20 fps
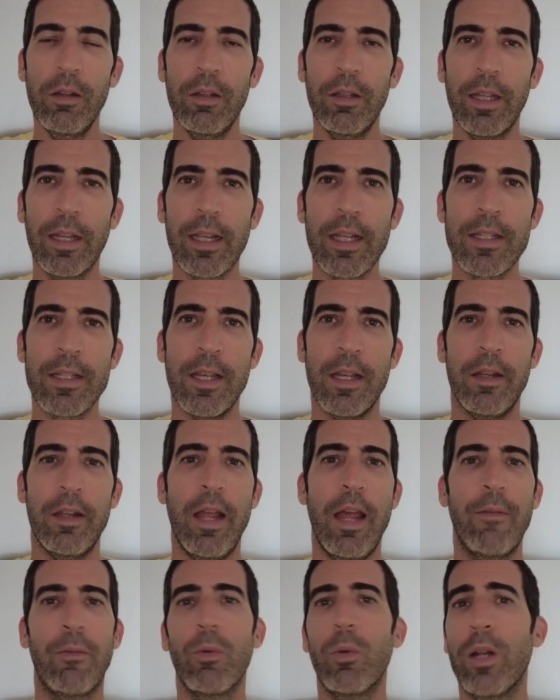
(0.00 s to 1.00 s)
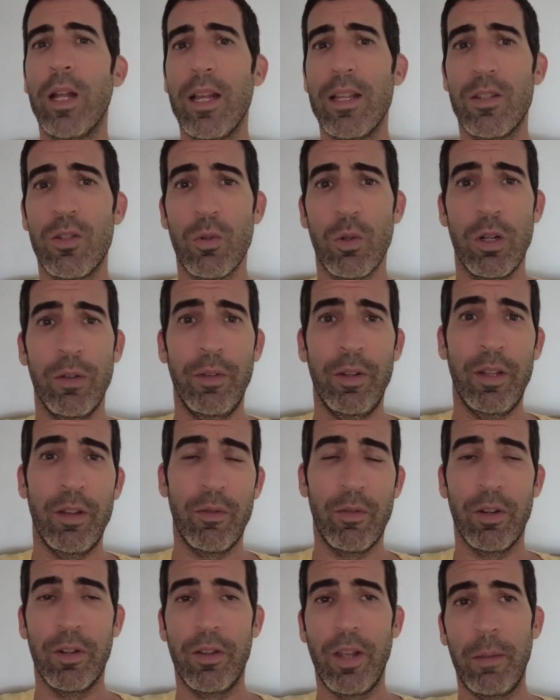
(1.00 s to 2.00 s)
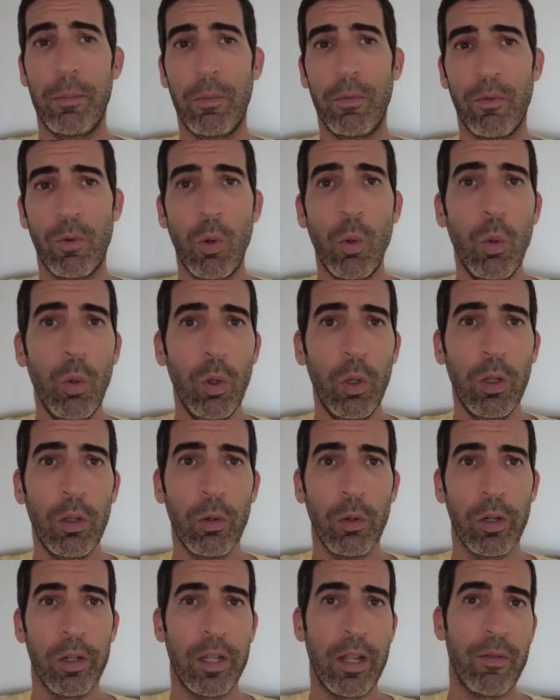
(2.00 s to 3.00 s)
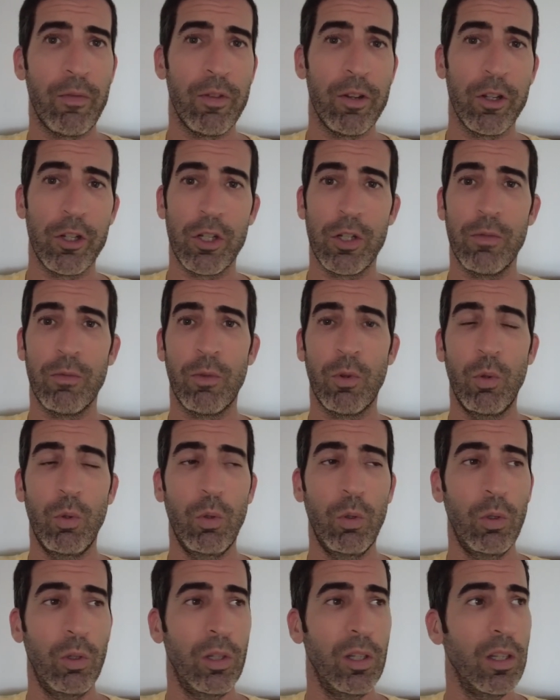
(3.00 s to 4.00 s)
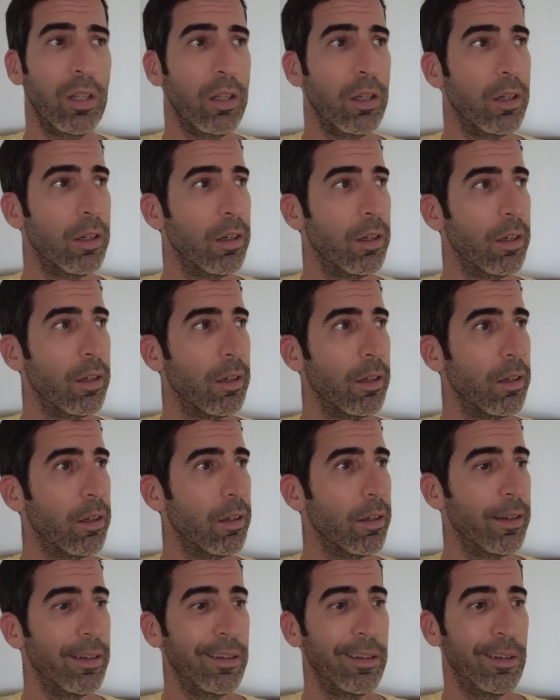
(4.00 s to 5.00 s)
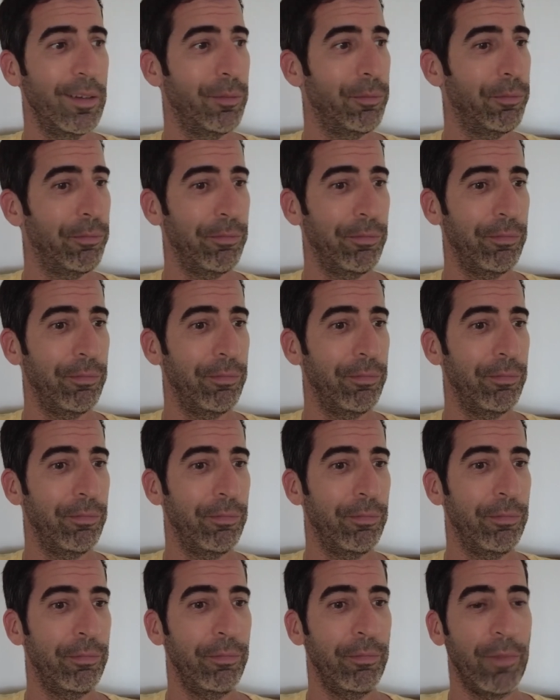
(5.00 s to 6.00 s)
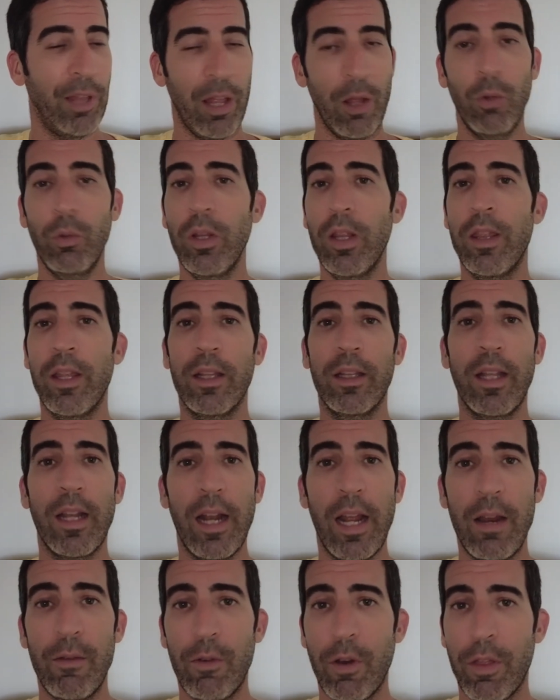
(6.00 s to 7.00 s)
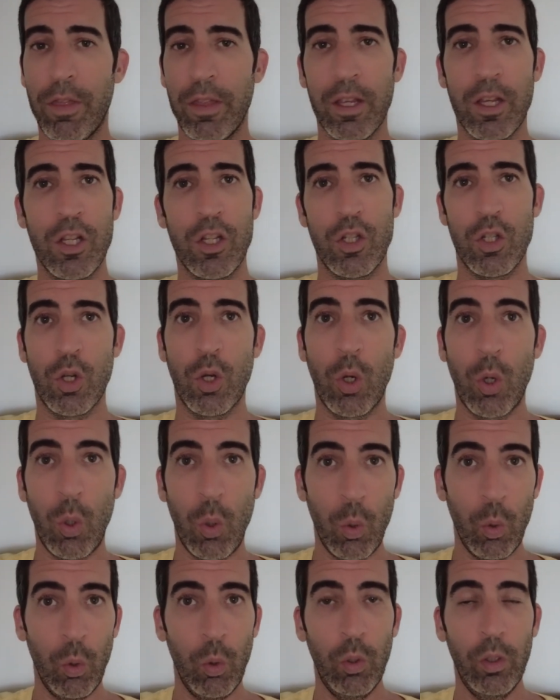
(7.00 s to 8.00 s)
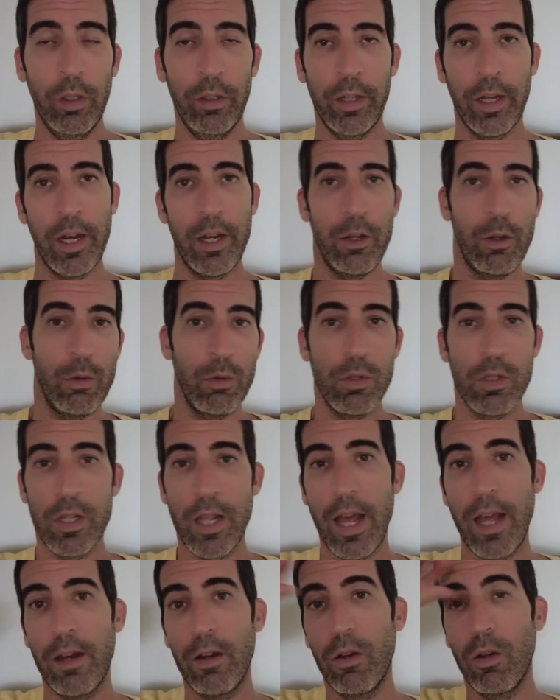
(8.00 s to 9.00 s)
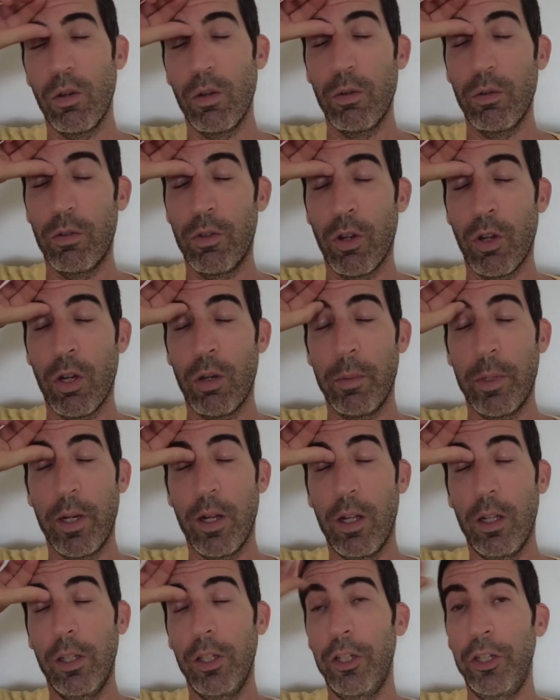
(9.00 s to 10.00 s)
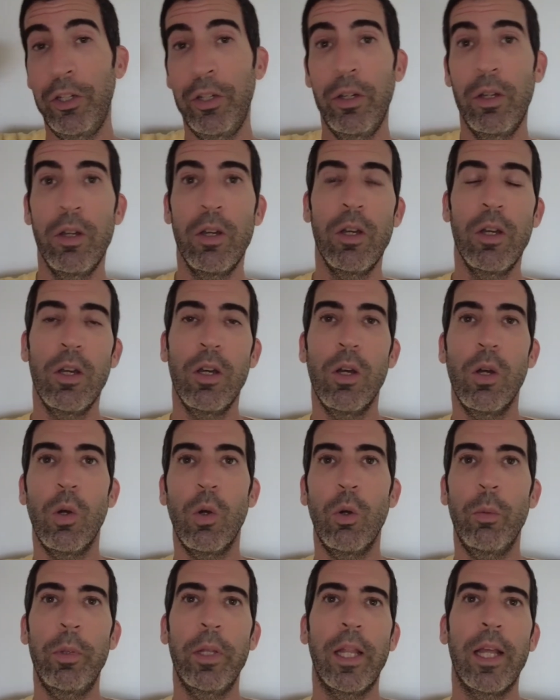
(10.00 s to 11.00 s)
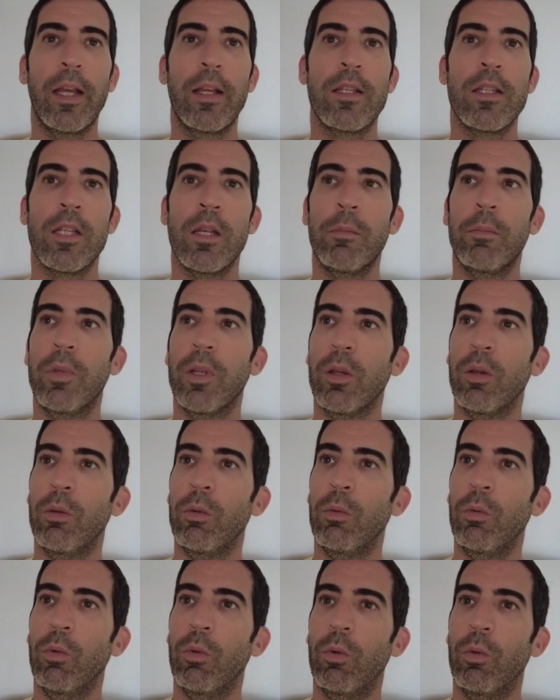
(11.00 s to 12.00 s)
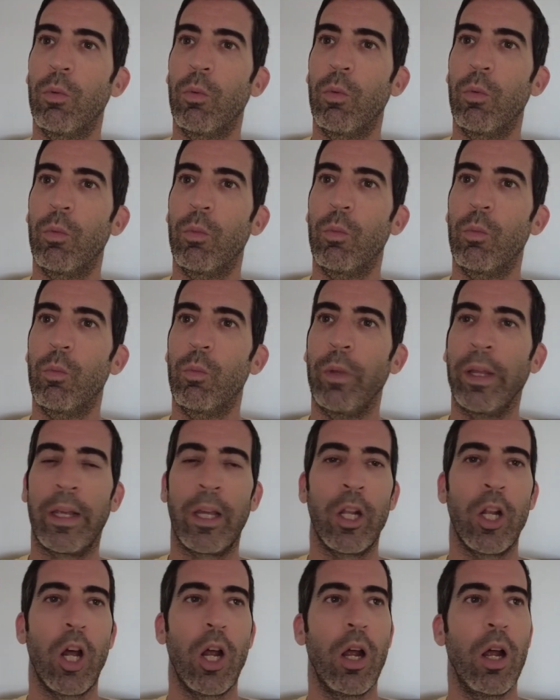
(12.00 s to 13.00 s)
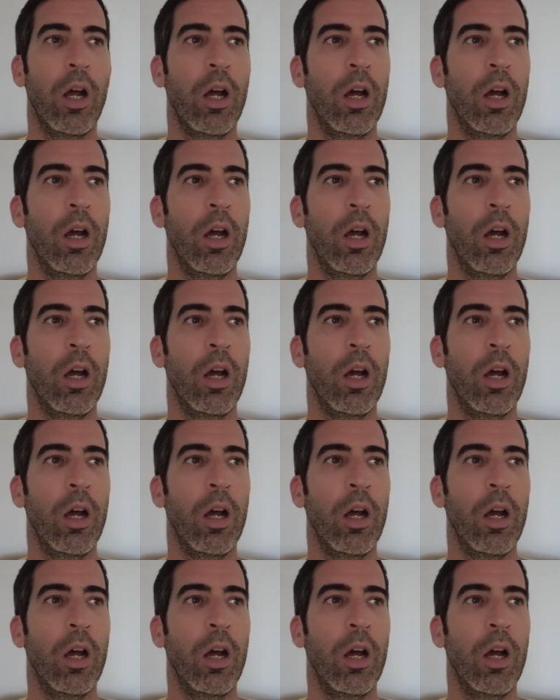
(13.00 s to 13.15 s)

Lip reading: like I said, everyone has sort of a different type of cool or a definition of cool. The only thing that I ever think is cool, that I use that terminology, would be like something like an